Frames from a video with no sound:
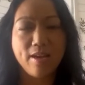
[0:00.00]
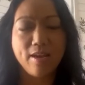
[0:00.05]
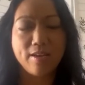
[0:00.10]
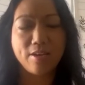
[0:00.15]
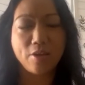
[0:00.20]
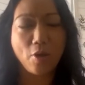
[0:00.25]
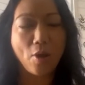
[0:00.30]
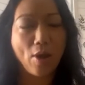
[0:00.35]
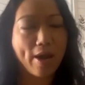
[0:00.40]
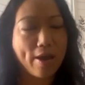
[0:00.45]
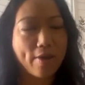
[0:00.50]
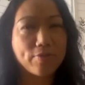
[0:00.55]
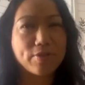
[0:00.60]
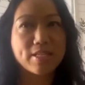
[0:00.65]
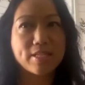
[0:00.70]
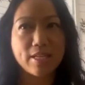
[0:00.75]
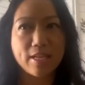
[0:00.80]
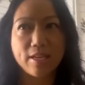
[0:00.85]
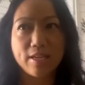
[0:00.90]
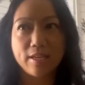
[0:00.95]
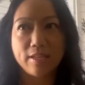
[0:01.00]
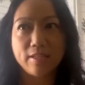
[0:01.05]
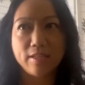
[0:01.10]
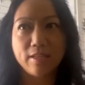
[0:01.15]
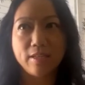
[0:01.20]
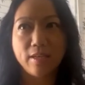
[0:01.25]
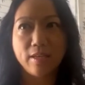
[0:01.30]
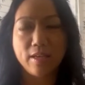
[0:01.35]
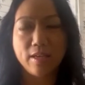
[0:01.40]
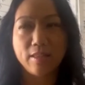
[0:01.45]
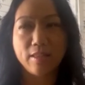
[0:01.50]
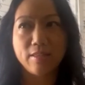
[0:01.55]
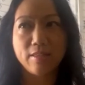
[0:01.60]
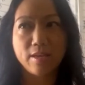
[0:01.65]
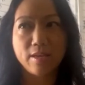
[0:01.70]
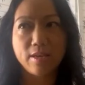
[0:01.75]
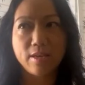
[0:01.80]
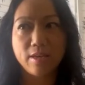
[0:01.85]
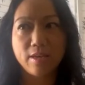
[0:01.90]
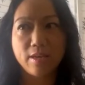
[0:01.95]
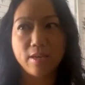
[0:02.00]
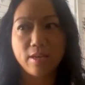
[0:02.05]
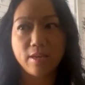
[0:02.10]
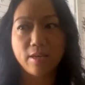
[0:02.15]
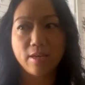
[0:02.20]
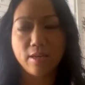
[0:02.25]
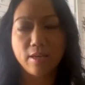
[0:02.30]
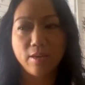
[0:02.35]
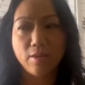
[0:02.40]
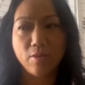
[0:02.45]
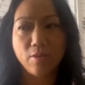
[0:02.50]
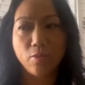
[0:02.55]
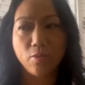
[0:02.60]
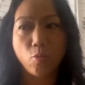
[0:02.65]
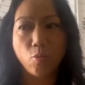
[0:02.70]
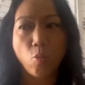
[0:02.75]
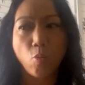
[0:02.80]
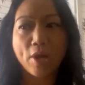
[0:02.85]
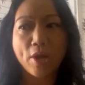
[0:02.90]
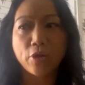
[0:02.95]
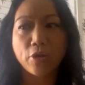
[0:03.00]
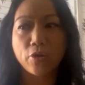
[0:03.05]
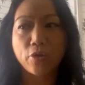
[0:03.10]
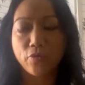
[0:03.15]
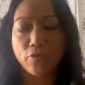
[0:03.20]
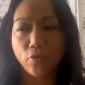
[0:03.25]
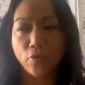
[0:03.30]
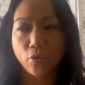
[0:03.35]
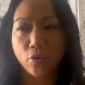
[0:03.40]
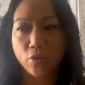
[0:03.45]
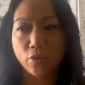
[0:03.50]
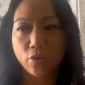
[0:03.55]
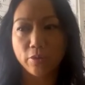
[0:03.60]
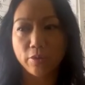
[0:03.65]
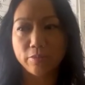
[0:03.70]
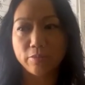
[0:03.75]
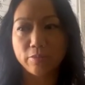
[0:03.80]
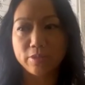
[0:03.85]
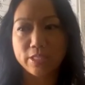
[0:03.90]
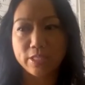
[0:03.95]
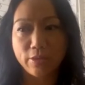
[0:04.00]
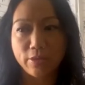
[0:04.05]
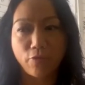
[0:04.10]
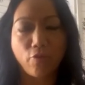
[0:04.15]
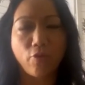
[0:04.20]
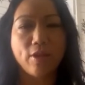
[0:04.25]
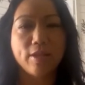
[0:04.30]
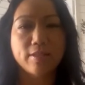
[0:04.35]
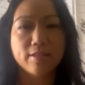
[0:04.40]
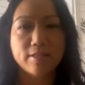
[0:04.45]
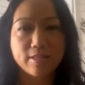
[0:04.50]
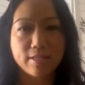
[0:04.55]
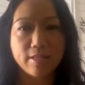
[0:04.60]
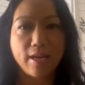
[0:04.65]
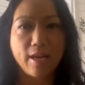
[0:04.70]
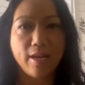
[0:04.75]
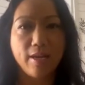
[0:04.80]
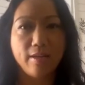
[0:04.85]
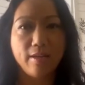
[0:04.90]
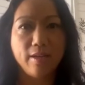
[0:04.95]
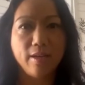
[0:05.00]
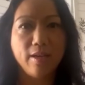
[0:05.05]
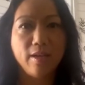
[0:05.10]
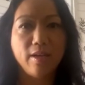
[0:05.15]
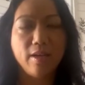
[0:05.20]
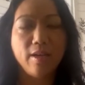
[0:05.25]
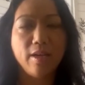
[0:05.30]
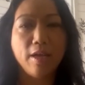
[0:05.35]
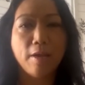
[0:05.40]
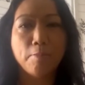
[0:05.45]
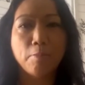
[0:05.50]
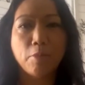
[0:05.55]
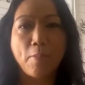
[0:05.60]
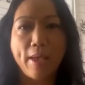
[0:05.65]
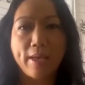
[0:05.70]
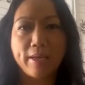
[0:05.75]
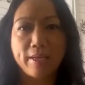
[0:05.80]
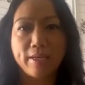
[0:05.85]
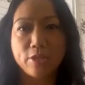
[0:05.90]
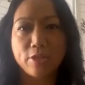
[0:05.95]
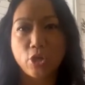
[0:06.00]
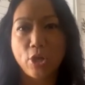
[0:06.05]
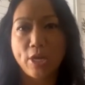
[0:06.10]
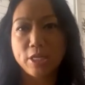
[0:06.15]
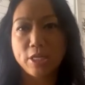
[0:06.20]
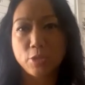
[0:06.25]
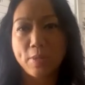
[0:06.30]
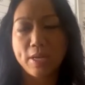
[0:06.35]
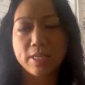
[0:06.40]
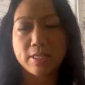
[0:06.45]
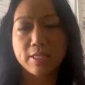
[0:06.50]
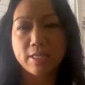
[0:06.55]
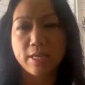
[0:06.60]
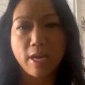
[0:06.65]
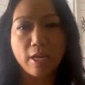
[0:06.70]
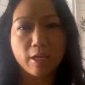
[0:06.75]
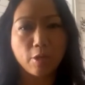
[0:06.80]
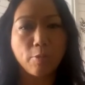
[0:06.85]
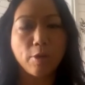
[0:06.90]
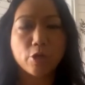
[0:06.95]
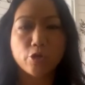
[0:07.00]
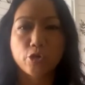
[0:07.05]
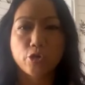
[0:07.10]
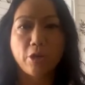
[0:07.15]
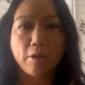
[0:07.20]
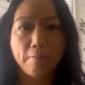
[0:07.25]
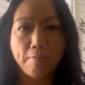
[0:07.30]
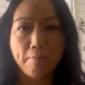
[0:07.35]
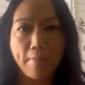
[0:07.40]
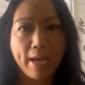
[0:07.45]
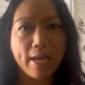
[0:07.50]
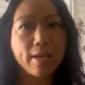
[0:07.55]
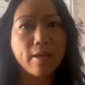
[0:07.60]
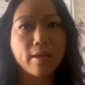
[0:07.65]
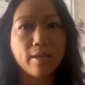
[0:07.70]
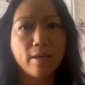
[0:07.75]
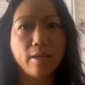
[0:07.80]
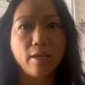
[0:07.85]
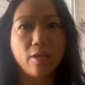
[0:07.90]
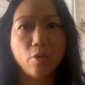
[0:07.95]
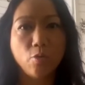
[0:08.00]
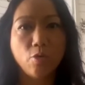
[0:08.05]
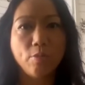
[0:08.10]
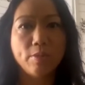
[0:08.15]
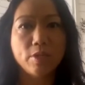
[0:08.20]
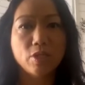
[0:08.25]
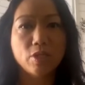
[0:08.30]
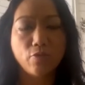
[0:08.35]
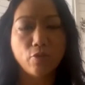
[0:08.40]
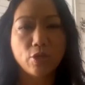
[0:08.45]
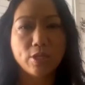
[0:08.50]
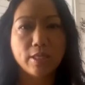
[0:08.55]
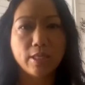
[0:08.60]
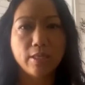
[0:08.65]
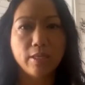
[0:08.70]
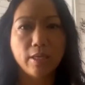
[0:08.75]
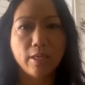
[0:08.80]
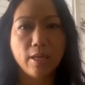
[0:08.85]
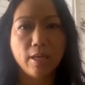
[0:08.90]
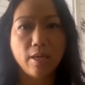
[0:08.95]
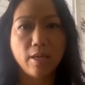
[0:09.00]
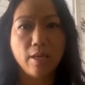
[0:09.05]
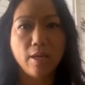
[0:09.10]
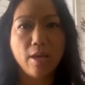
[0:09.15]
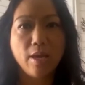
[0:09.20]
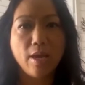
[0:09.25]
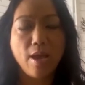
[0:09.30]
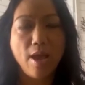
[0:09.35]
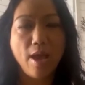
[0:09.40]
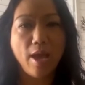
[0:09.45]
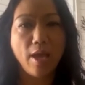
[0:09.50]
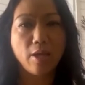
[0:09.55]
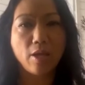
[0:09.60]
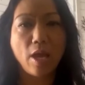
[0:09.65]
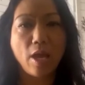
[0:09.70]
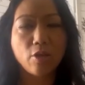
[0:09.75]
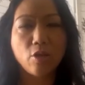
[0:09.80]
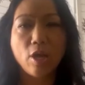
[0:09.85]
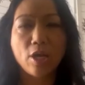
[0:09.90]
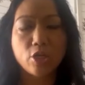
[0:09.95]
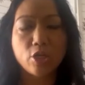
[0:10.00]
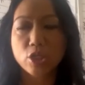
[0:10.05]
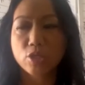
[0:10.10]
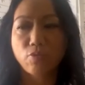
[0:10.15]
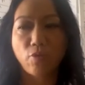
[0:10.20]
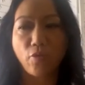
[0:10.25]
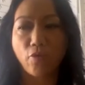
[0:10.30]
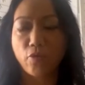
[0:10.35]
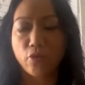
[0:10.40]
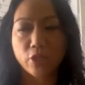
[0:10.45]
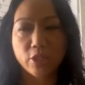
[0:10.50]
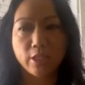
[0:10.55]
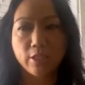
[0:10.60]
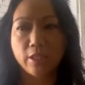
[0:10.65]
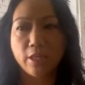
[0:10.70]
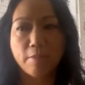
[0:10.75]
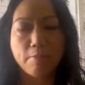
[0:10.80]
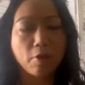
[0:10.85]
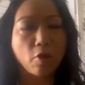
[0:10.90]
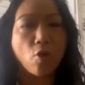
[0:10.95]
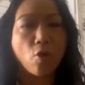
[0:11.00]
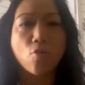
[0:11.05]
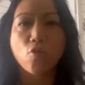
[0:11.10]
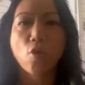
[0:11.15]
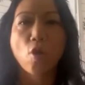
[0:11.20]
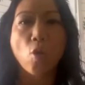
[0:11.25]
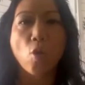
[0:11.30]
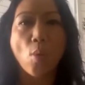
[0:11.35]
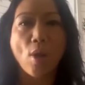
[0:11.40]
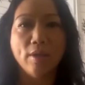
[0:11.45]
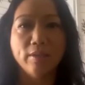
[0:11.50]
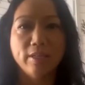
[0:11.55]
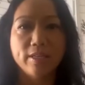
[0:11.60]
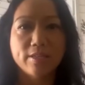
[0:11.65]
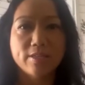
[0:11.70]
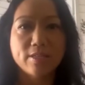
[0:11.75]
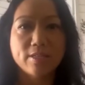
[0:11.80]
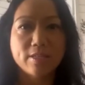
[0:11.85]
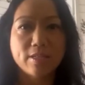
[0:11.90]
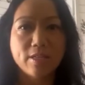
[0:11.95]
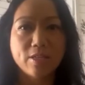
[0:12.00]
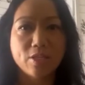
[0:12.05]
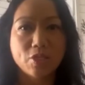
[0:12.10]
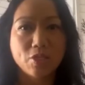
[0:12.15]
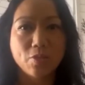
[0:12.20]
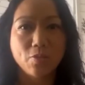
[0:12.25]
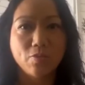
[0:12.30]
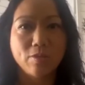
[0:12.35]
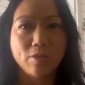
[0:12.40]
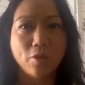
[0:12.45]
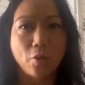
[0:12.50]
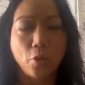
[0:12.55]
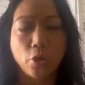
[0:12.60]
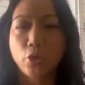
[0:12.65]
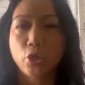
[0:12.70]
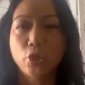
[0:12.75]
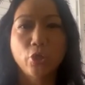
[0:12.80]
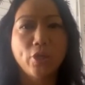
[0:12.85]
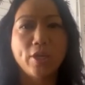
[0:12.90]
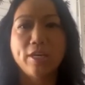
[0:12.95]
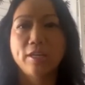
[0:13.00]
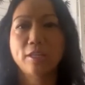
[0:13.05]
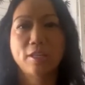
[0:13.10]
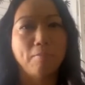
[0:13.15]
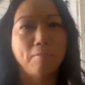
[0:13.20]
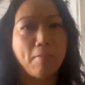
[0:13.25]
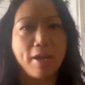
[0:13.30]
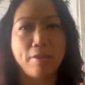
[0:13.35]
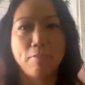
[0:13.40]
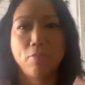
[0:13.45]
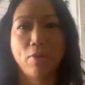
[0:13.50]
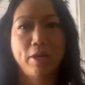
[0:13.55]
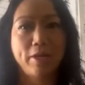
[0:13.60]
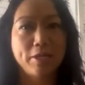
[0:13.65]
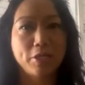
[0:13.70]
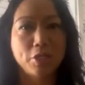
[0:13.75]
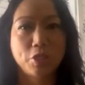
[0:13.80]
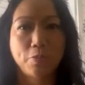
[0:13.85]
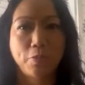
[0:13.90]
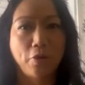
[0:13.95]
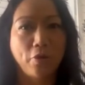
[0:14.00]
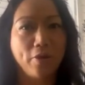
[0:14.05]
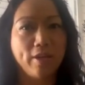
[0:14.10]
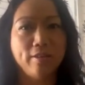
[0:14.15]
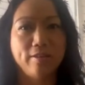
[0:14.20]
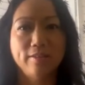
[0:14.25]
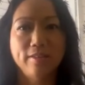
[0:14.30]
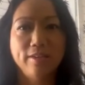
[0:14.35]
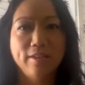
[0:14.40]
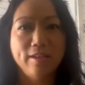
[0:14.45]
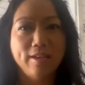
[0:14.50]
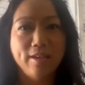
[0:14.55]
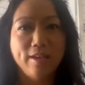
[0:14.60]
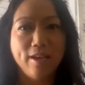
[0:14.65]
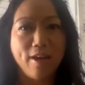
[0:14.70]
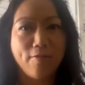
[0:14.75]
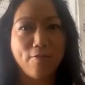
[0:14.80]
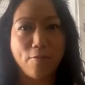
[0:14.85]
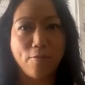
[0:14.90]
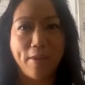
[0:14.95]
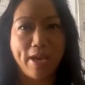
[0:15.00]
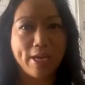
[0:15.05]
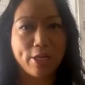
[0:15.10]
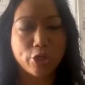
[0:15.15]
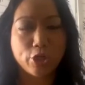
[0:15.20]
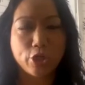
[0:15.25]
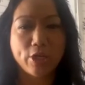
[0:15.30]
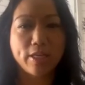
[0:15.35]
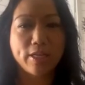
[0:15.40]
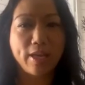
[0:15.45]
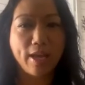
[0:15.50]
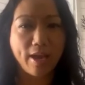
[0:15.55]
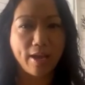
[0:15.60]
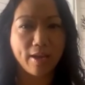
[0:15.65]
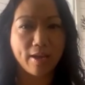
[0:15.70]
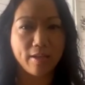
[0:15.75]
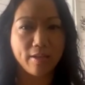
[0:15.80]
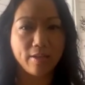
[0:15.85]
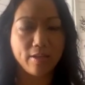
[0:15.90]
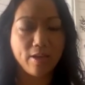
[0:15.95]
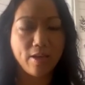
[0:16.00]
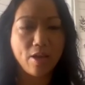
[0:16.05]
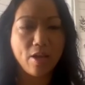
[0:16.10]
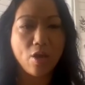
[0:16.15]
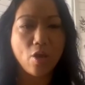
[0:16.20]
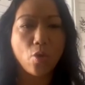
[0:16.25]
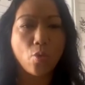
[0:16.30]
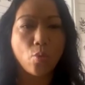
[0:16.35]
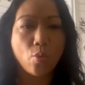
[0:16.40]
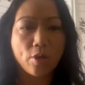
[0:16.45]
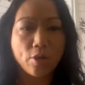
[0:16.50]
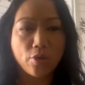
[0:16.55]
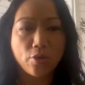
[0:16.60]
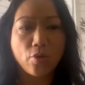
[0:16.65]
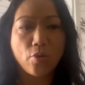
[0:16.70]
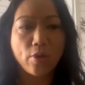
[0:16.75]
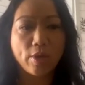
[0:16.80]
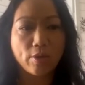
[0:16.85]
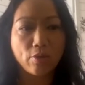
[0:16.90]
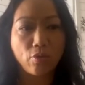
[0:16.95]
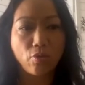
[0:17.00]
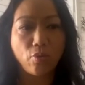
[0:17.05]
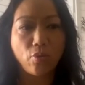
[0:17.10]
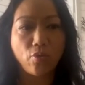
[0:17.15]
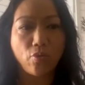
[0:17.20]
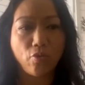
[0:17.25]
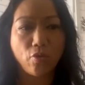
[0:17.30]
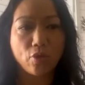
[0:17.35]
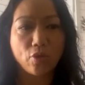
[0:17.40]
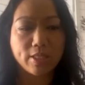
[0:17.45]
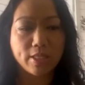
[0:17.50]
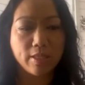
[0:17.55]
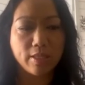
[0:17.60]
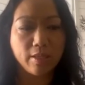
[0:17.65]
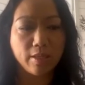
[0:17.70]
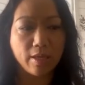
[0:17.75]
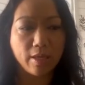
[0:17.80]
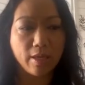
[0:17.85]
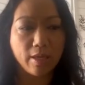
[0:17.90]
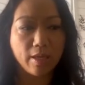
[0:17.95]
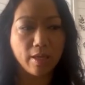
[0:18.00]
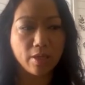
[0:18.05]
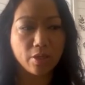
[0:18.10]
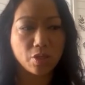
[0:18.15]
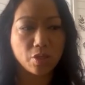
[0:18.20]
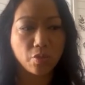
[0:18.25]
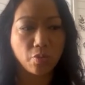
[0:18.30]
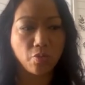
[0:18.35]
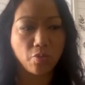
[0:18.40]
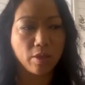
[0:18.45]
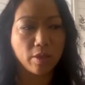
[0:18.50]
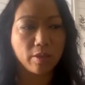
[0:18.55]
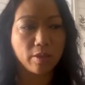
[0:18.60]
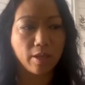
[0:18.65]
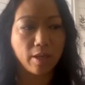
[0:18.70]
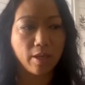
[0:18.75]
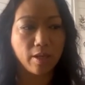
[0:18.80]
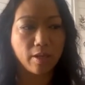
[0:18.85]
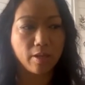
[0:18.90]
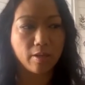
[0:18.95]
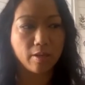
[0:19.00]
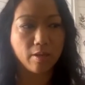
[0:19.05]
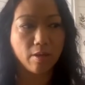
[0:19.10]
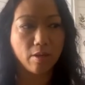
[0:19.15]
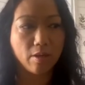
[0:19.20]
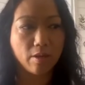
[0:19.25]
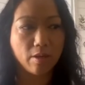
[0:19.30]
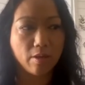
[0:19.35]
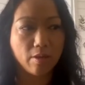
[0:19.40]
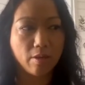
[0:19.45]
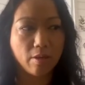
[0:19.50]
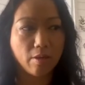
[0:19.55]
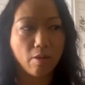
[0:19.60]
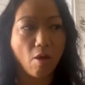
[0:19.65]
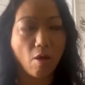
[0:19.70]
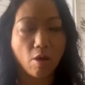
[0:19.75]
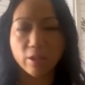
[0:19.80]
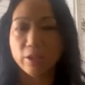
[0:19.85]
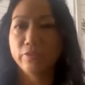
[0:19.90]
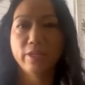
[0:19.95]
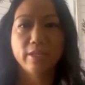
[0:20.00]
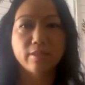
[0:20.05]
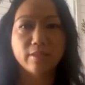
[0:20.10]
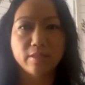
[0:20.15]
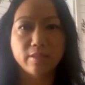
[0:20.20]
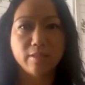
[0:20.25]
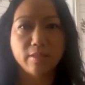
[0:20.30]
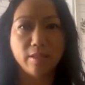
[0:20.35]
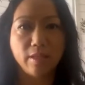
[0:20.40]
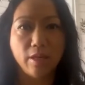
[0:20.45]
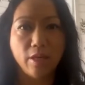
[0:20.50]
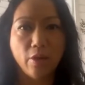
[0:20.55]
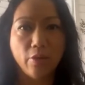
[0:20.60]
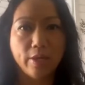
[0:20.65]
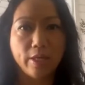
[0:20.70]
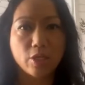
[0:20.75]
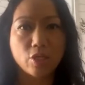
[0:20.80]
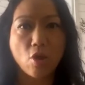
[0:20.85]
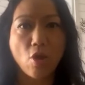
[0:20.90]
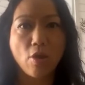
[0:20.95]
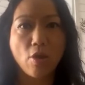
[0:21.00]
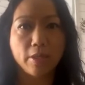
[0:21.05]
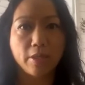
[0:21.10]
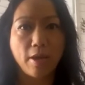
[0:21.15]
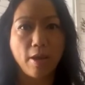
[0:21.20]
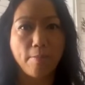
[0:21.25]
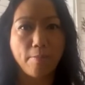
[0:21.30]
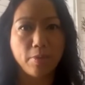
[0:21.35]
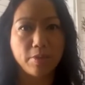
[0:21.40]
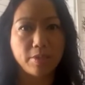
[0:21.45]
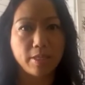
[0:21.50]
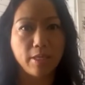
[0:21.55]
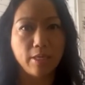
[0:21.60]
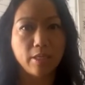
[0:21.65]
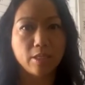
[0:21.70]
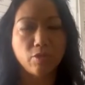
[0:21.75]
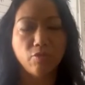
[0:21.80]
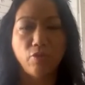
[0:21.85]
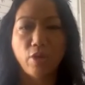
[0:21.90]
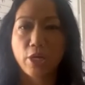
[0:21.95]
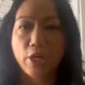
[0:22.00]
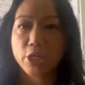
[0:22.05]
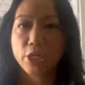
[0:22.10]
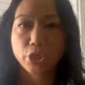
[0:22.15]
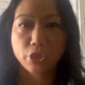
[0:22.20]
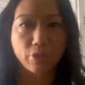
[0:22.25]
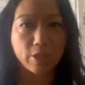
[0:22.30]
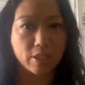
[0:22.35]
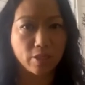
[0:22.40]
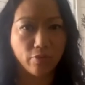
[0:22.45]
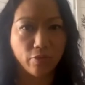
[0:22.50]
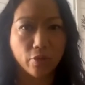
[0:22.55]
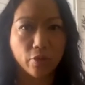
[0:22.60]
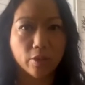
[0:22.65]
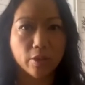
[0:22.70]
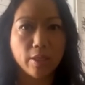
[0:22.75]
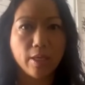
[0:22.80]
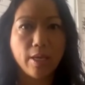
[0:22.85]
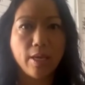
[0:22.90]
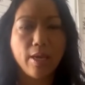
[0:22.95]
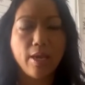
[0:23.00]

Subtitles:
I have seen the wonderful difference that implementing Chinese medicine and acupuncture can make in a woman's fertility. And not just for fertility, but overall wellness, because, you're looking at the mind, body, spirit of a patient. And when you're going through fertility, it's really all of it, and it's all encompassing. It's very stressful.